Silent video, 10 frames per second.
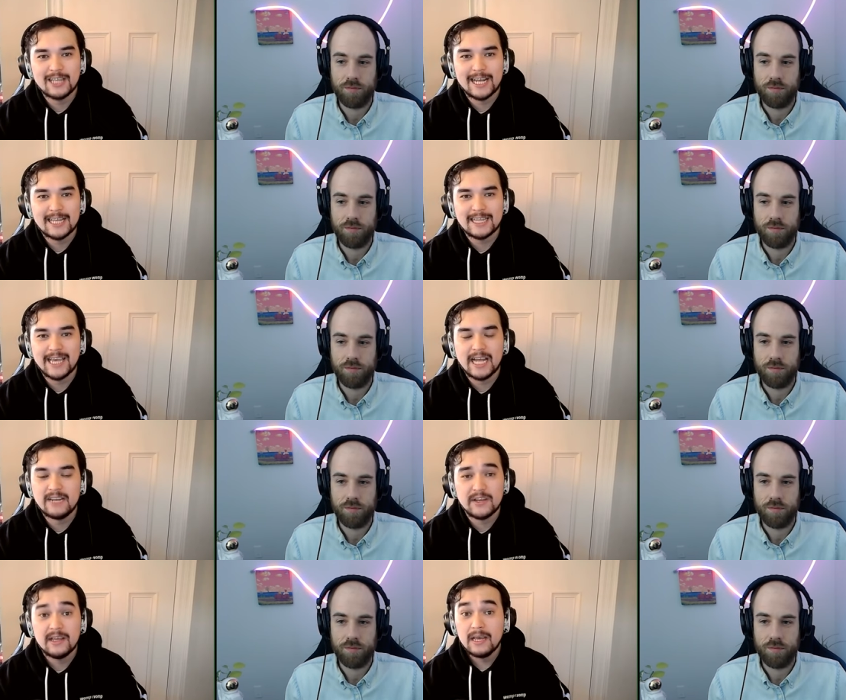Speaker 1: line at the
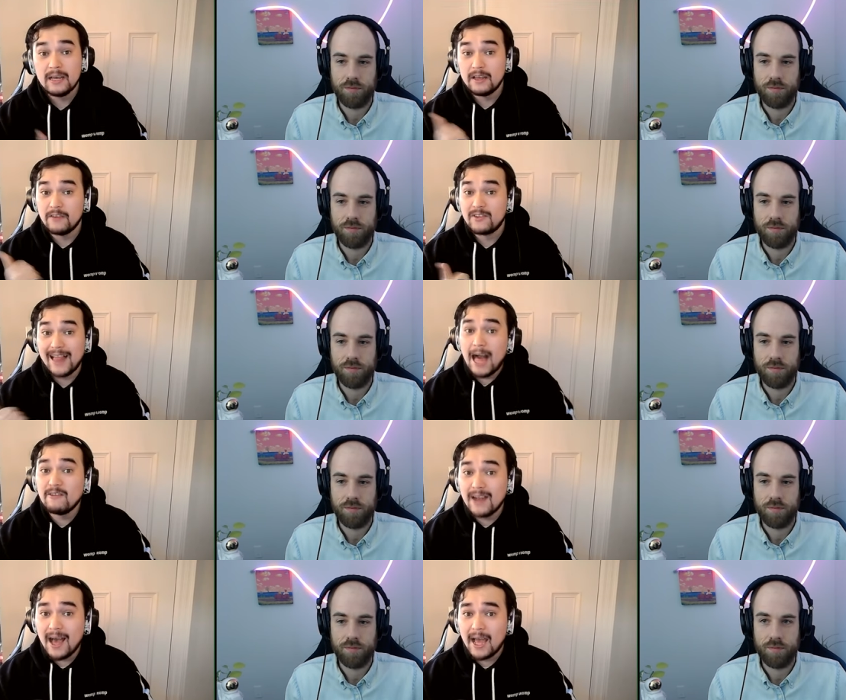end of it. If
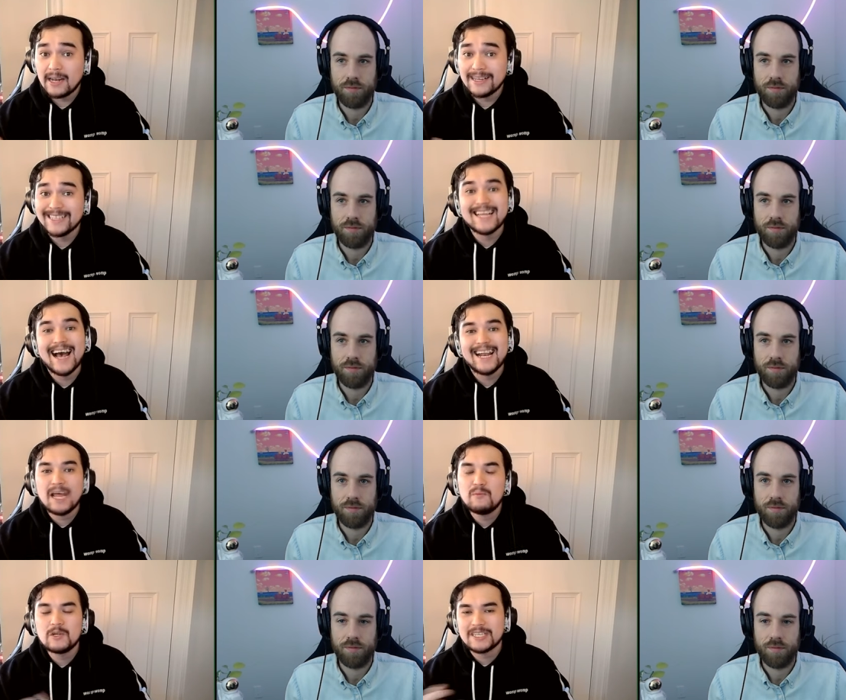Cloud9 is not
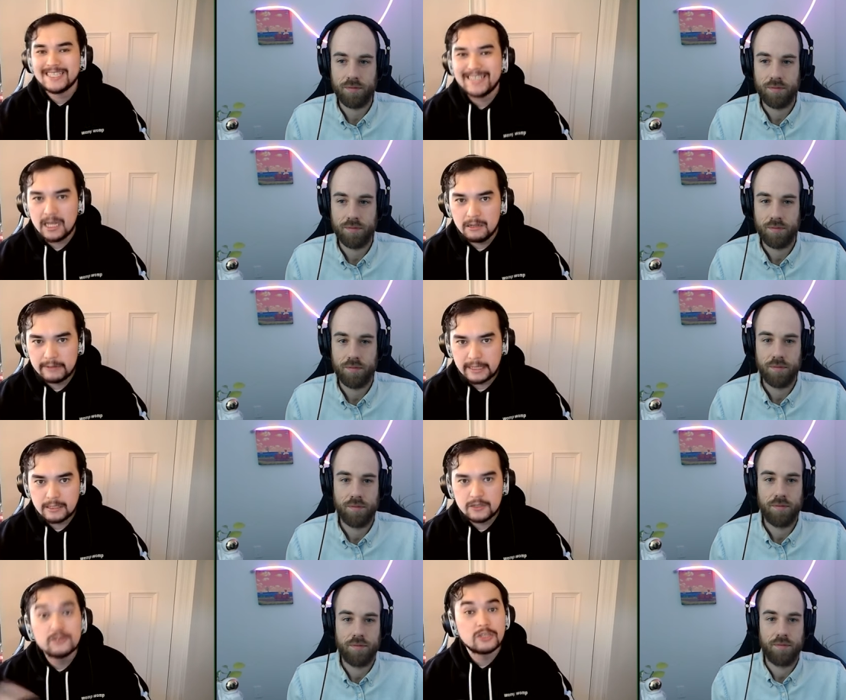able to accelerate
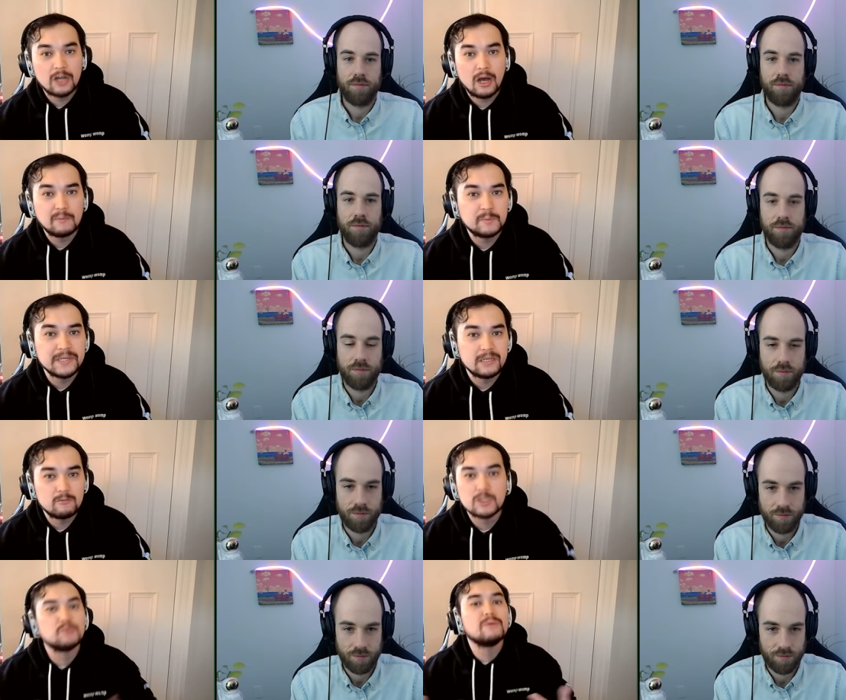to their top speed,
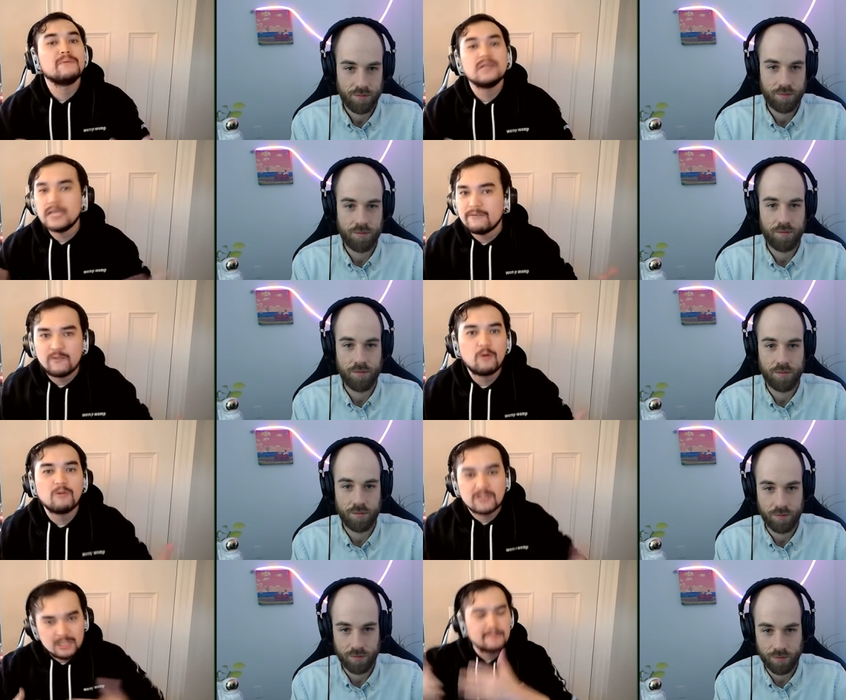which we believe, of
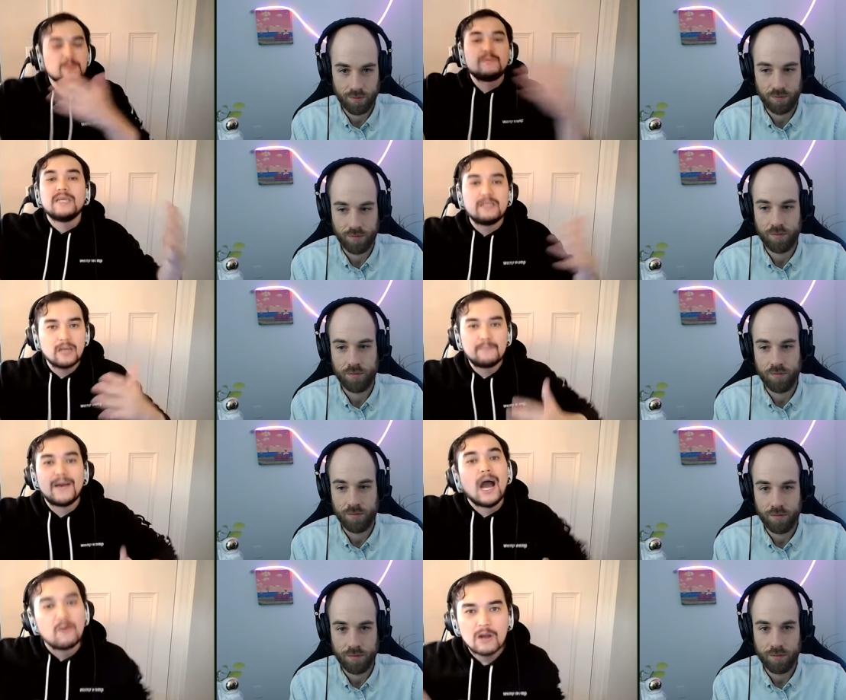course, top speed, top
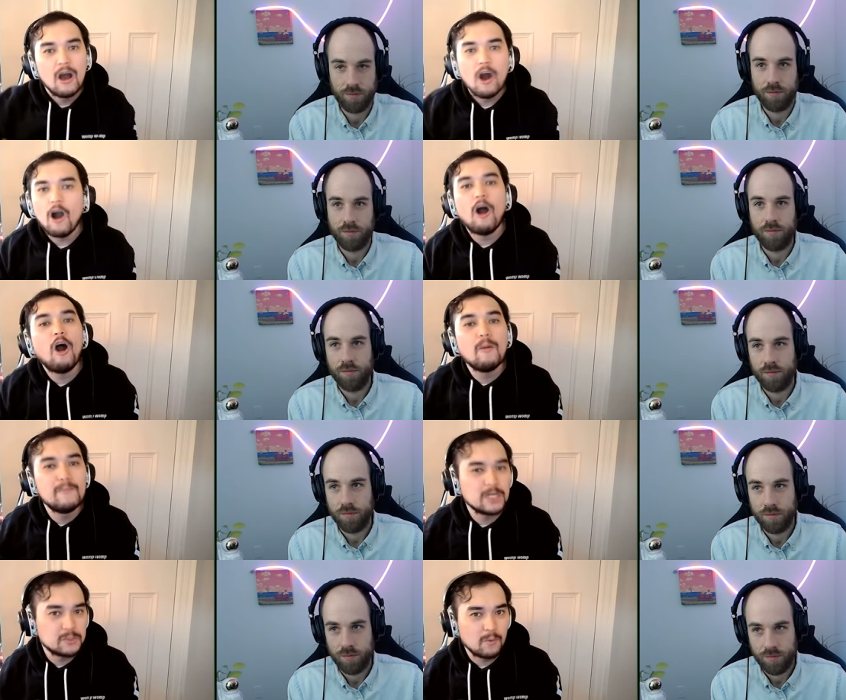power, all
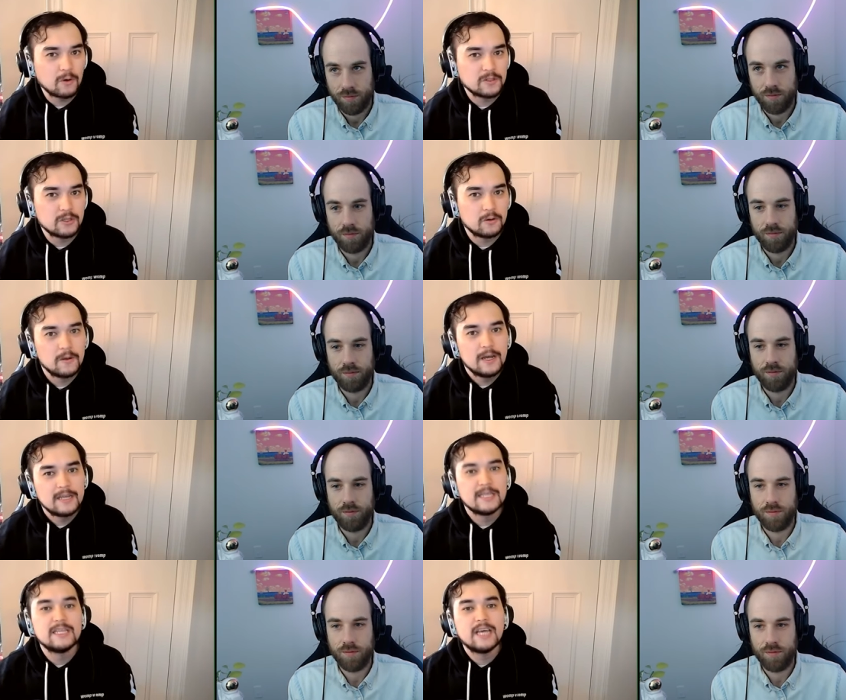much more so
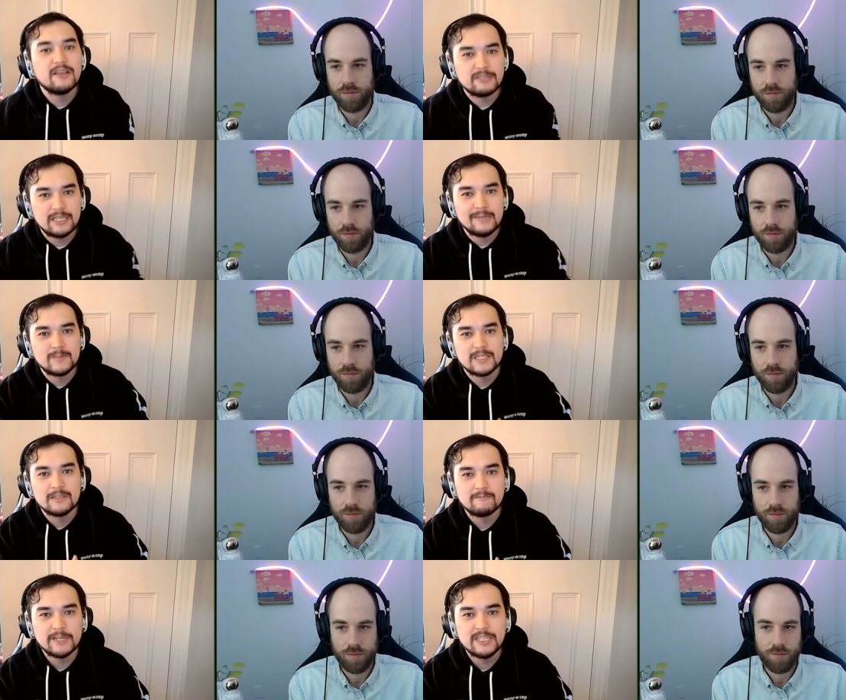than the other teams
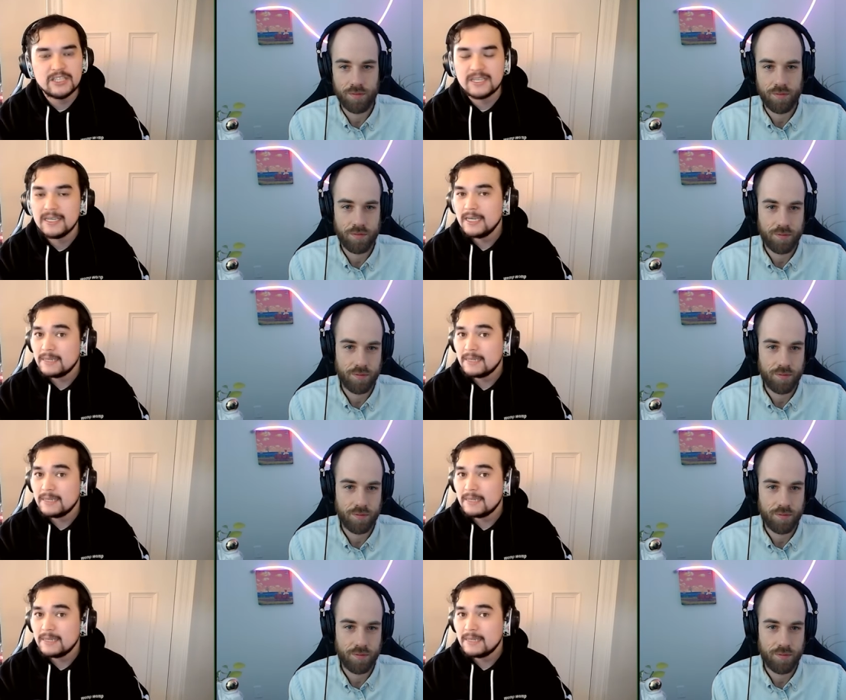in the region,